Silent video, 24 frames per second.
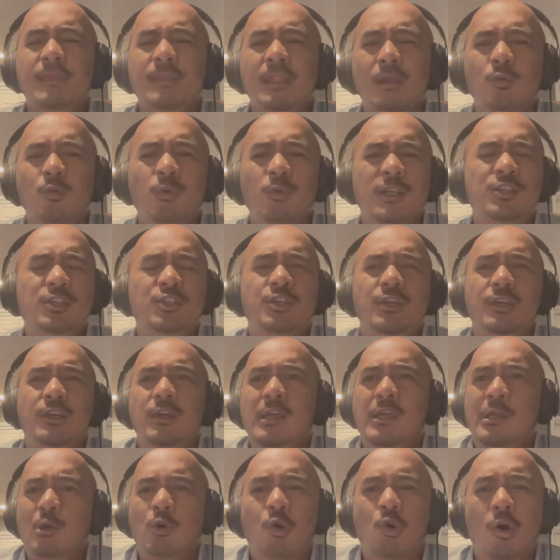which
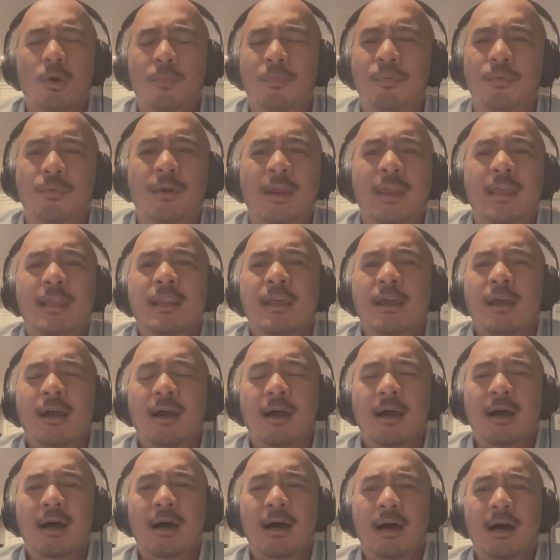incorporate
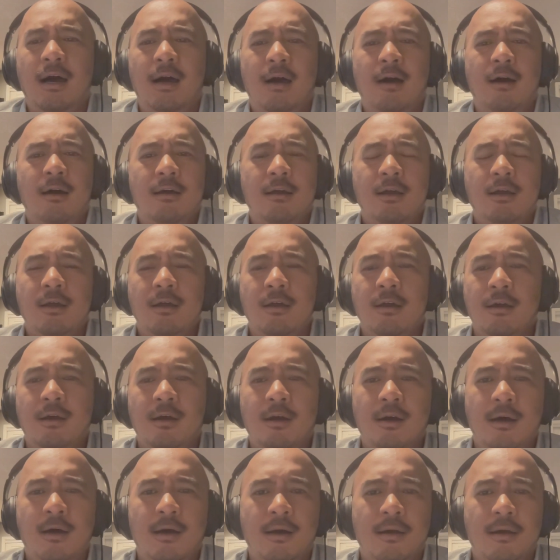uh,
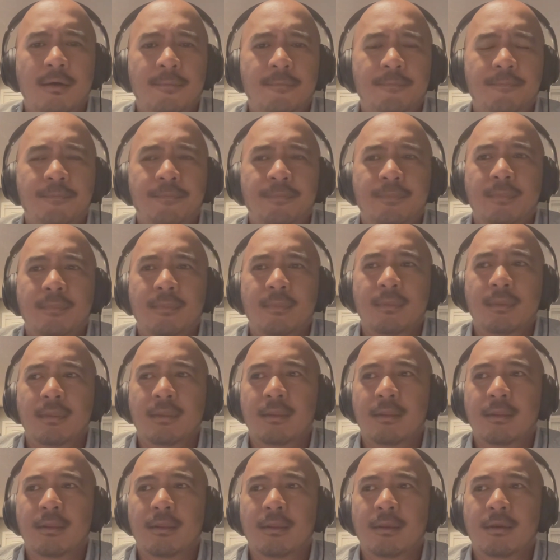uh,
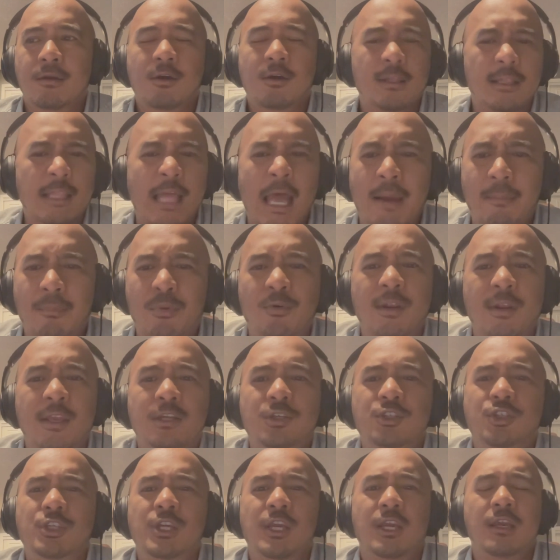
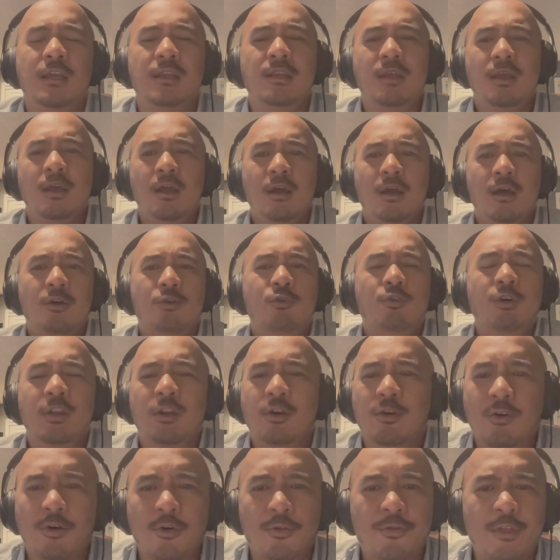collaboration,
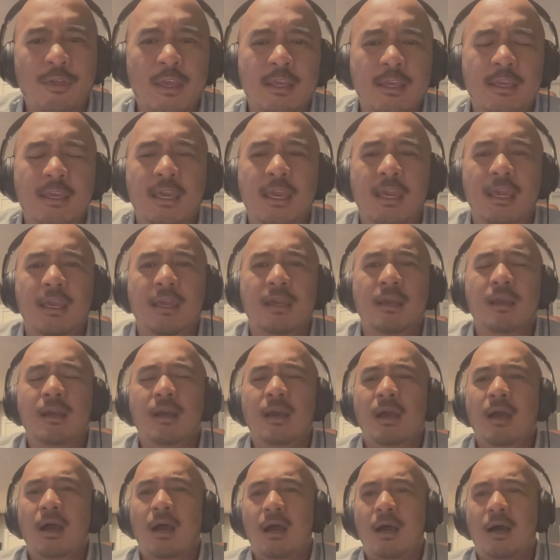critical thinking,
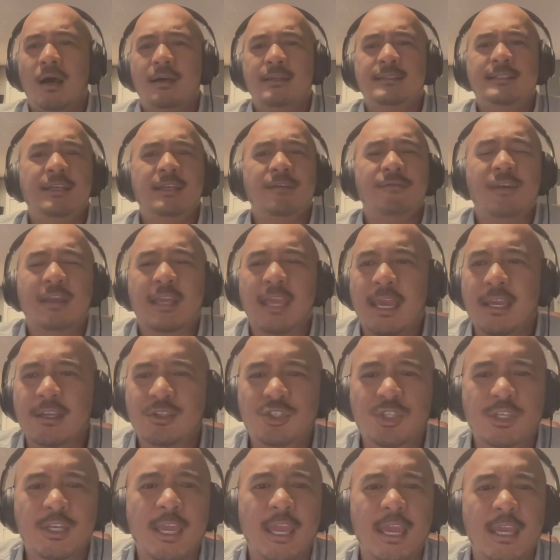civic
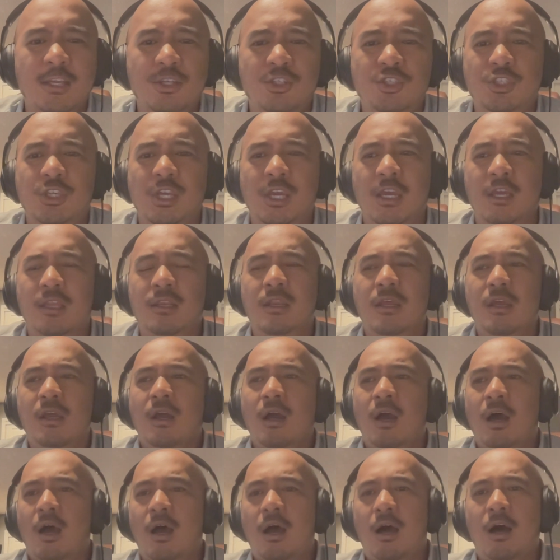education,
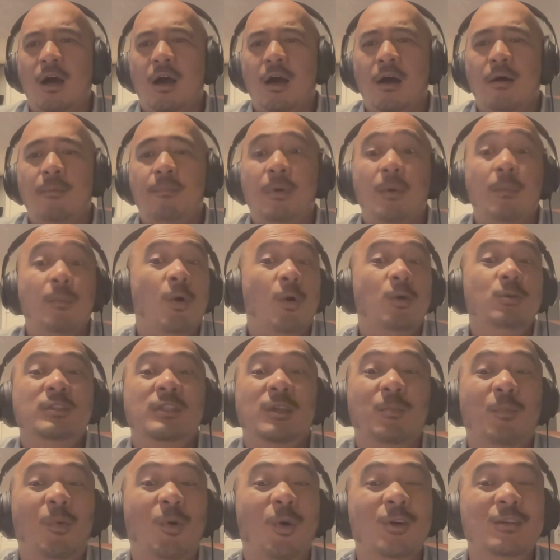but most
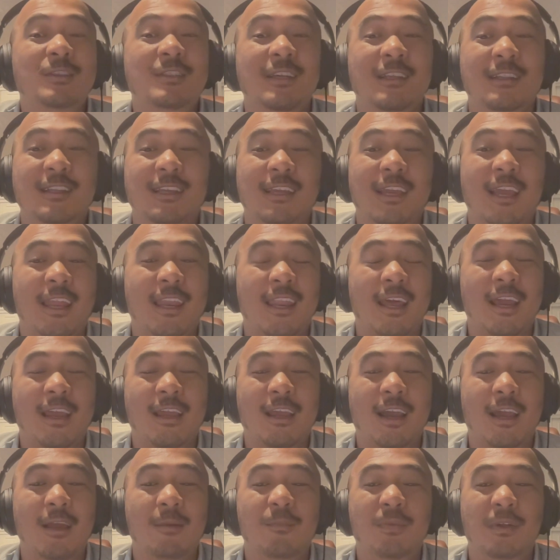importantly, and
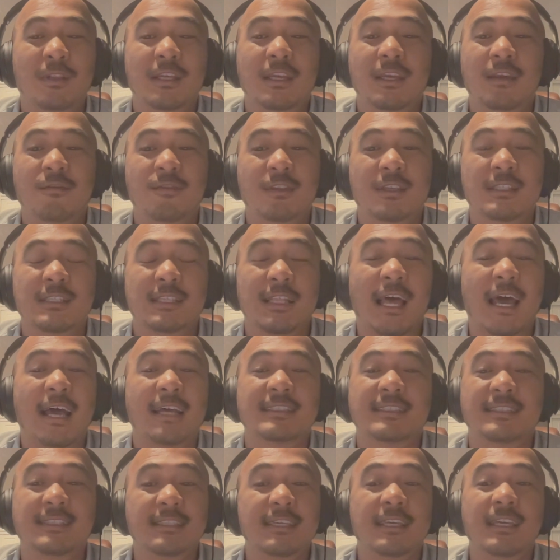I believe this
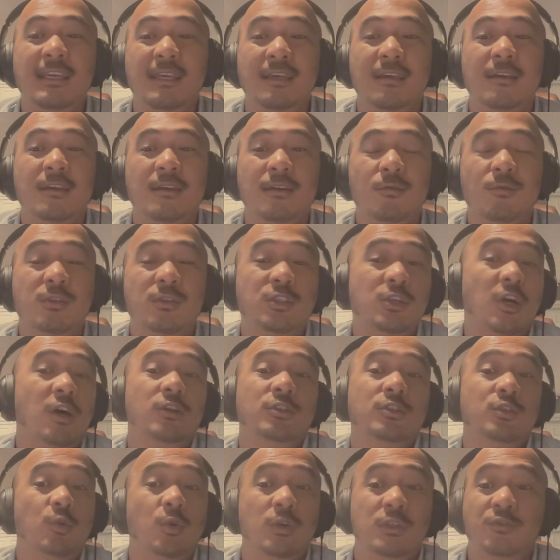last C, which
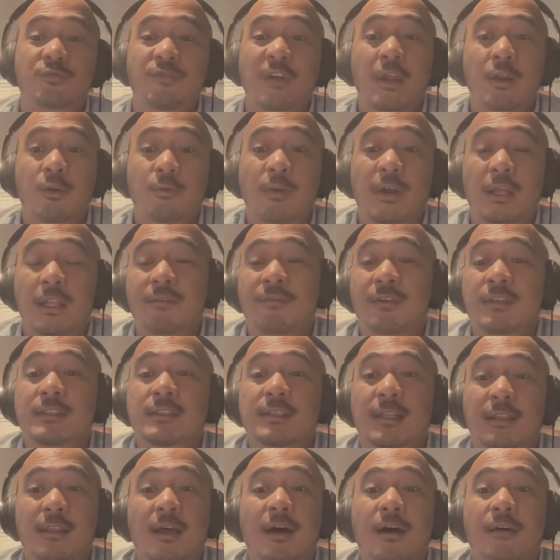also is very relevant
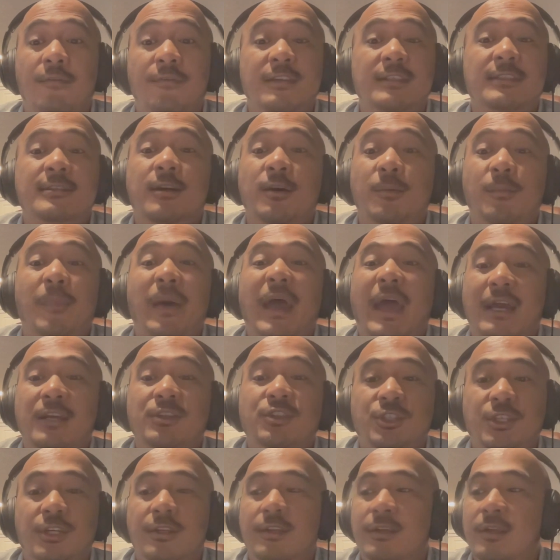to love, is
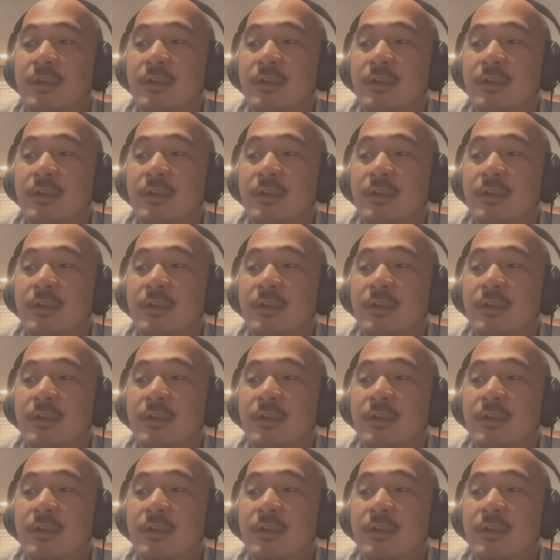compassion,